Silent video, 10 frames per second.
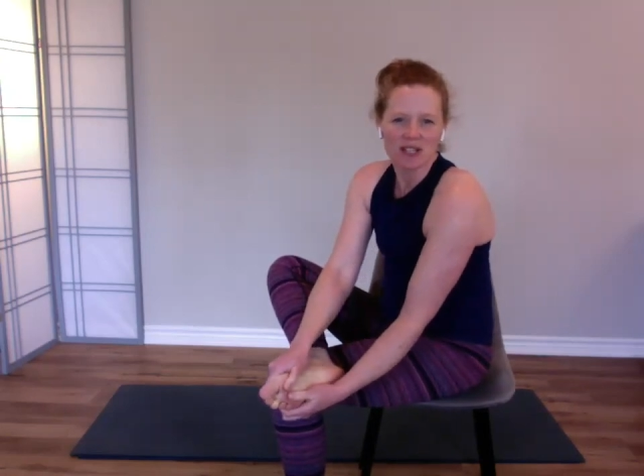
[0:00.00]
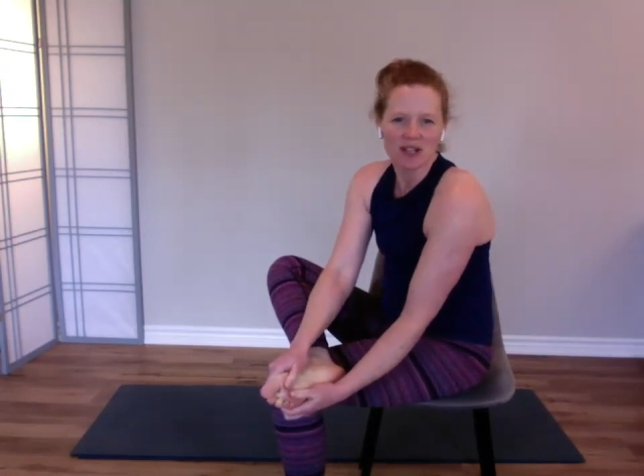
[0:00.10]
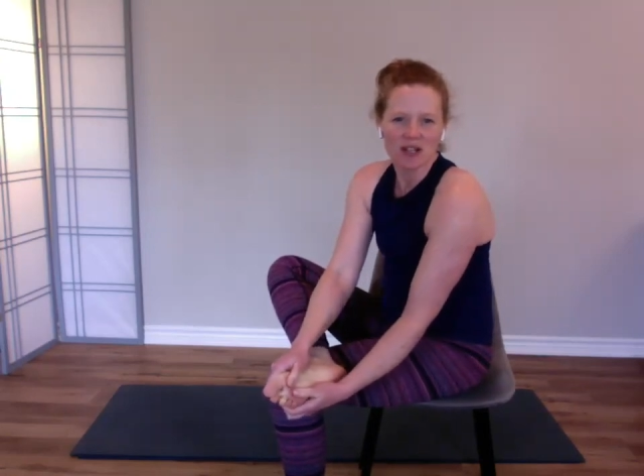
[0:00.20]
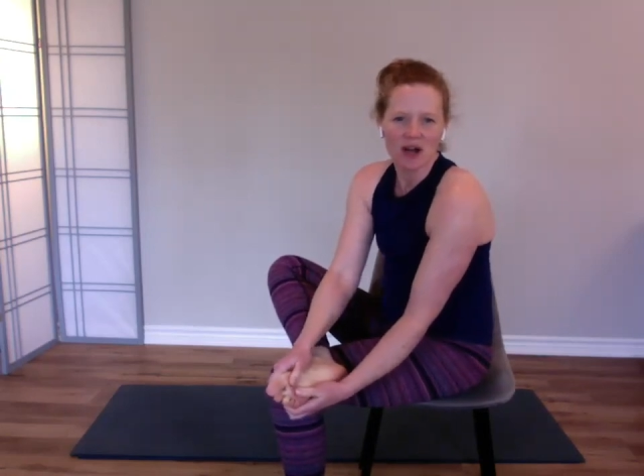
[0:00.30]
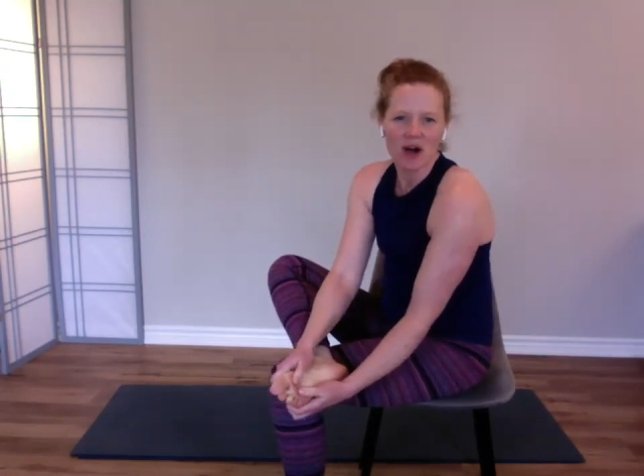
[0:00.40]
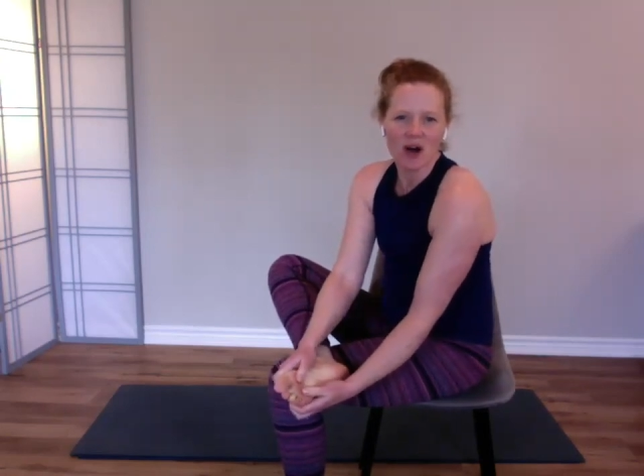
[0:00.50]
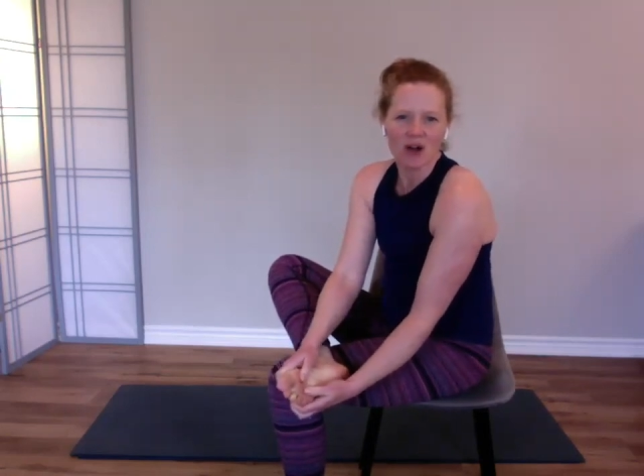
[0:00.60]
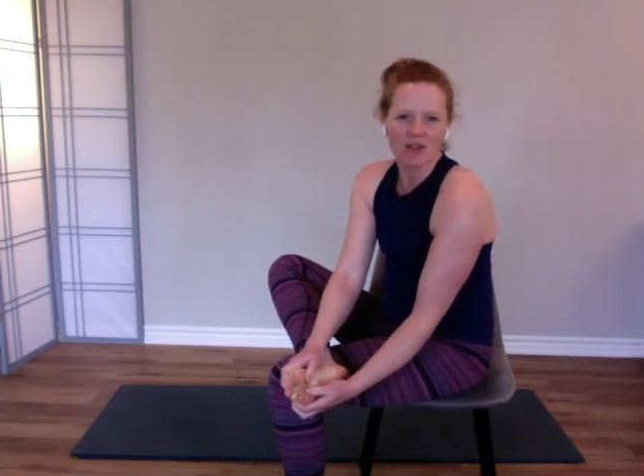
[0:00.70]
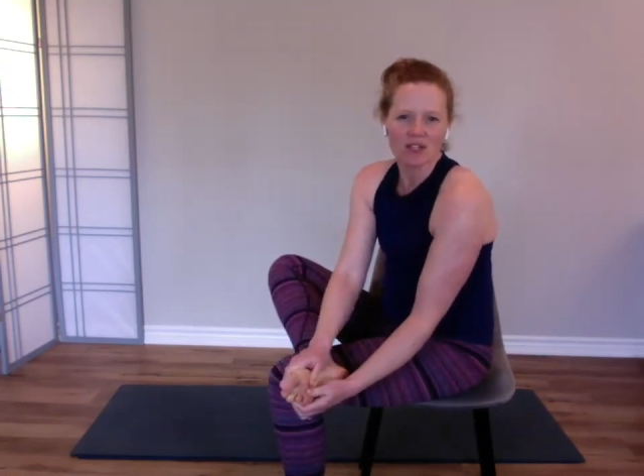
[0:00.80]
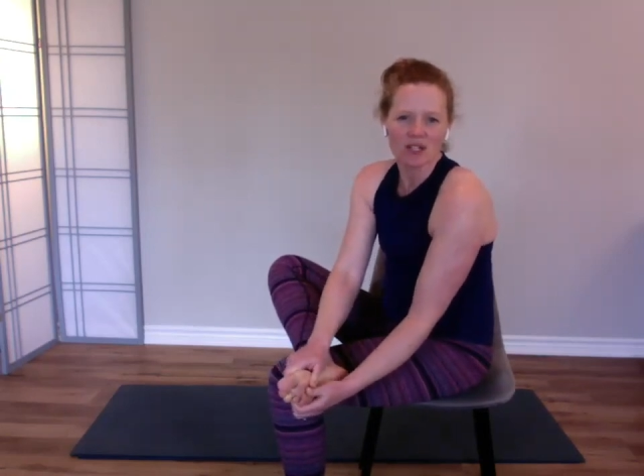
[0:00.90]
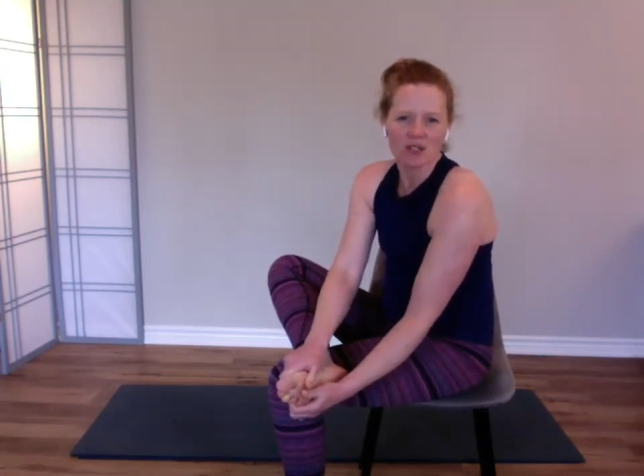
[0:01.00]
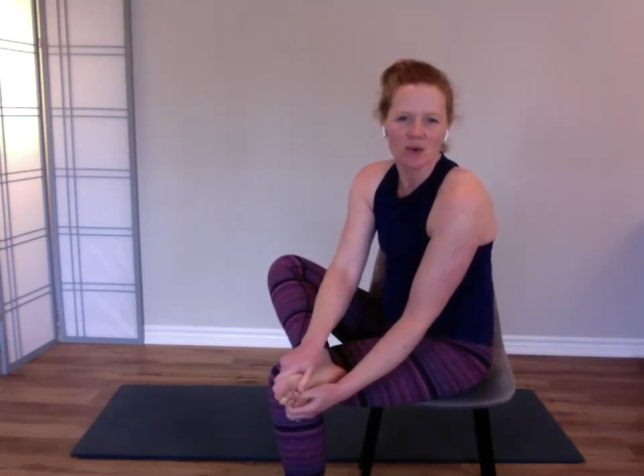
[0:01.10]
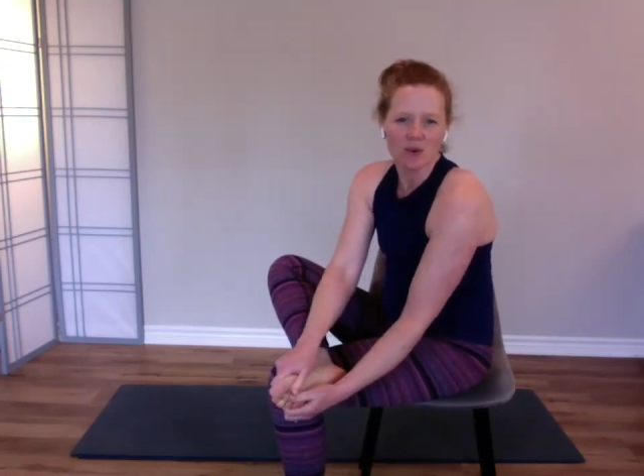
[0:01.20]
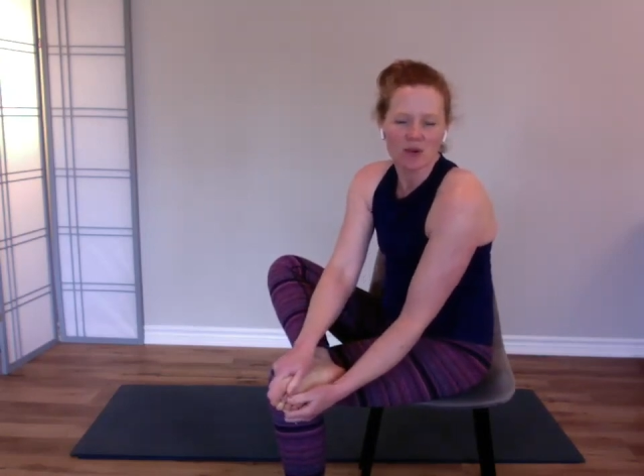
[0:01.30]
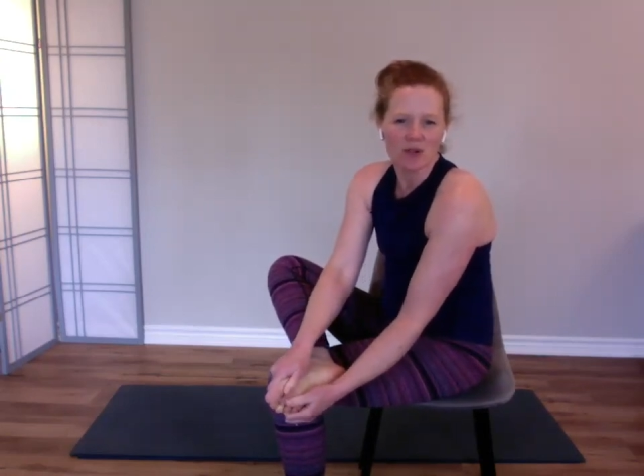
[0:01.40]
along the
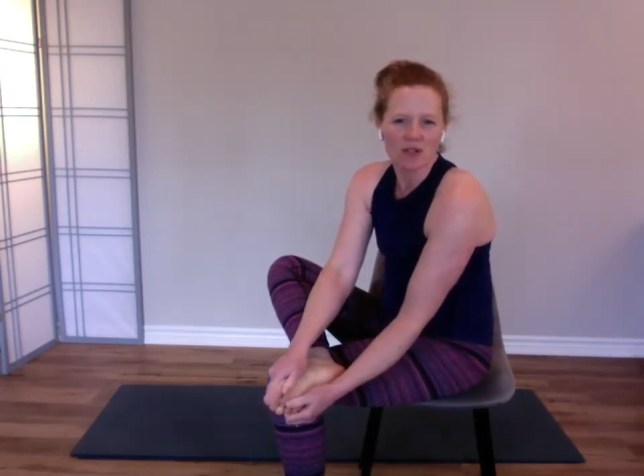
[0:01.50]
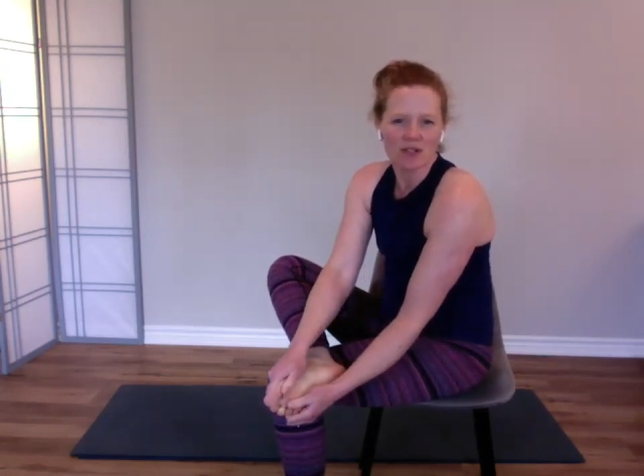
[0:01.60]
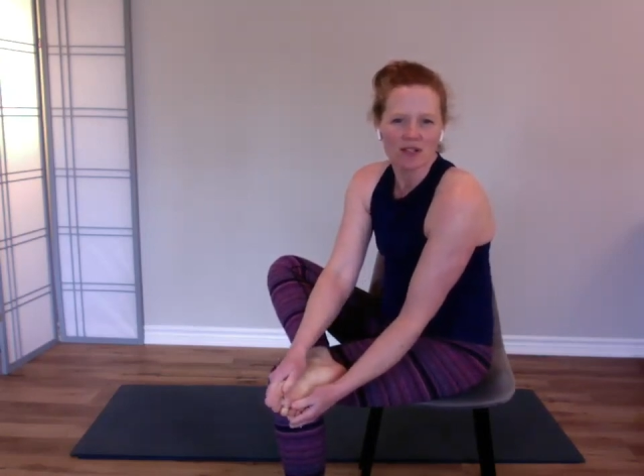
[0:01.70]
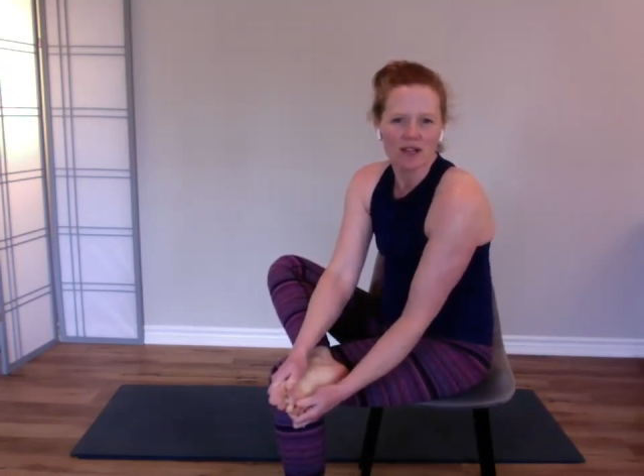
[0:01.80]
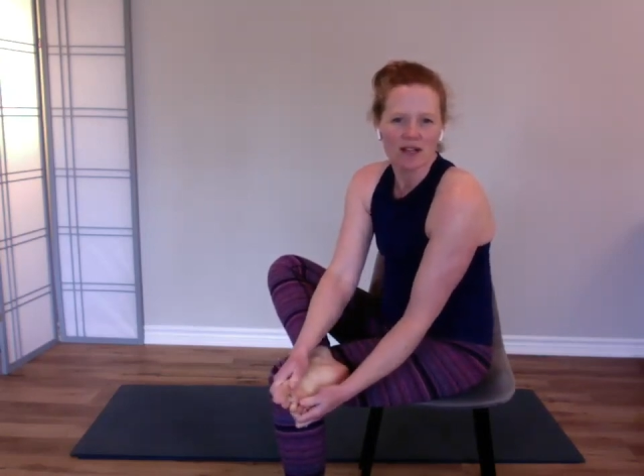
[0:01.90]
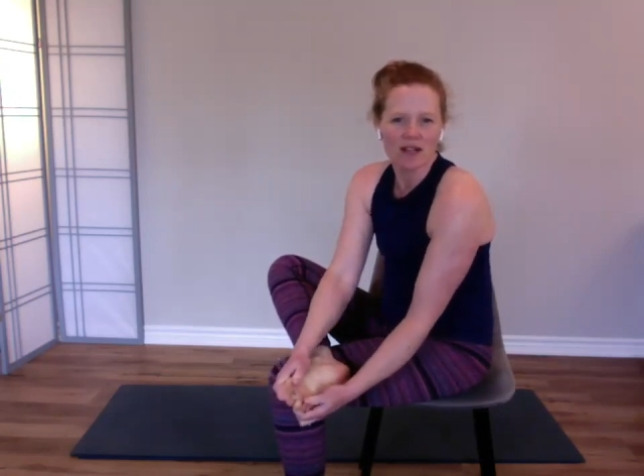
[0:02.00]
sole